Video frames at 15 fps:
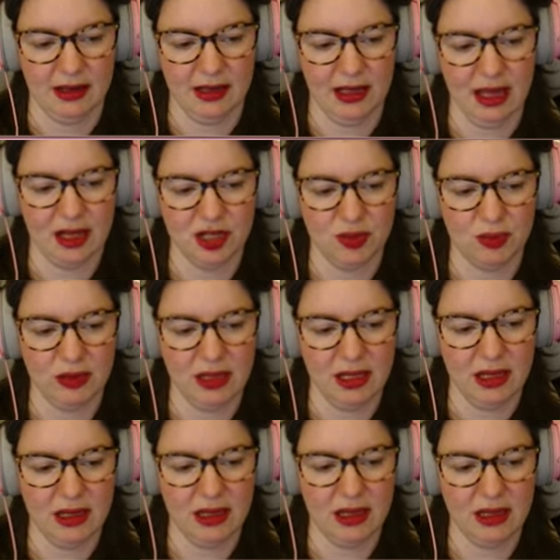
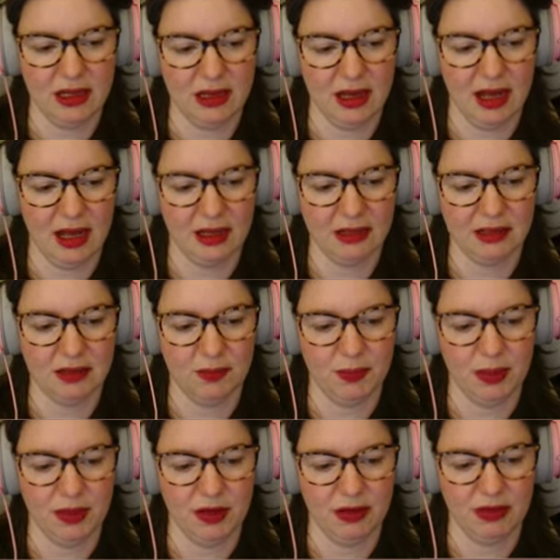Casually has the
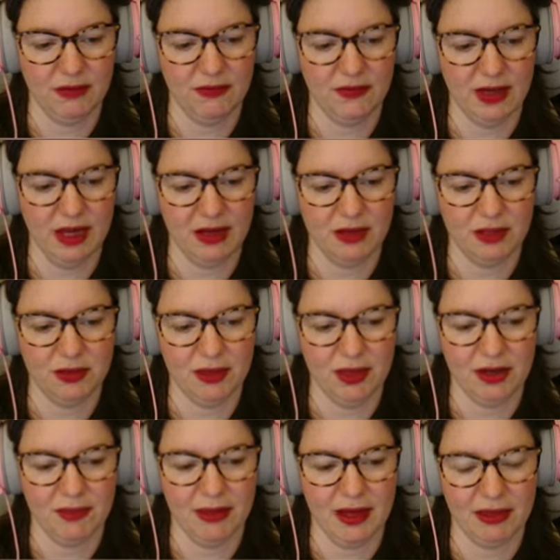birth of Venus up in
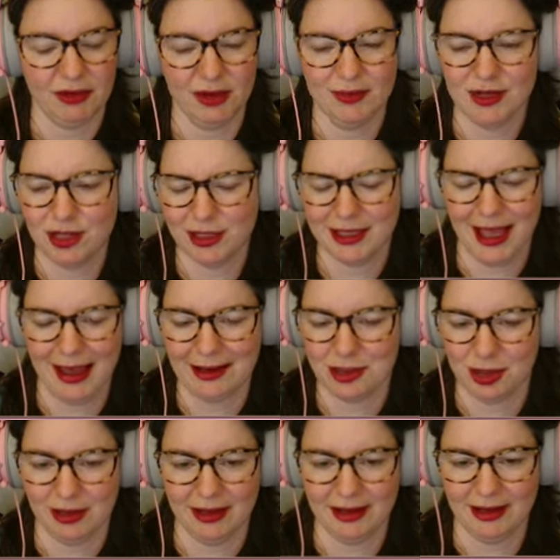her bathroom. Just
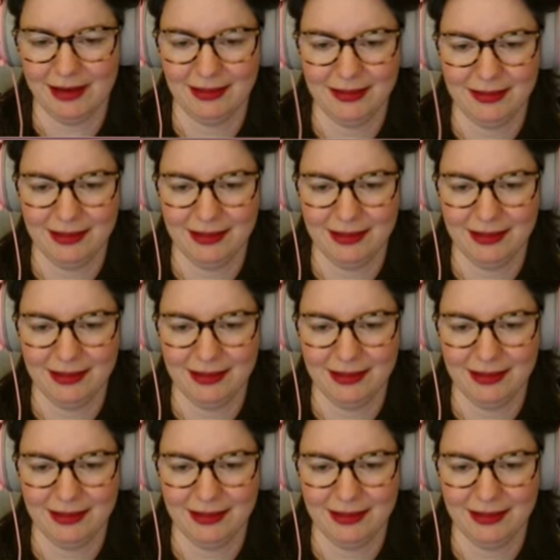casually.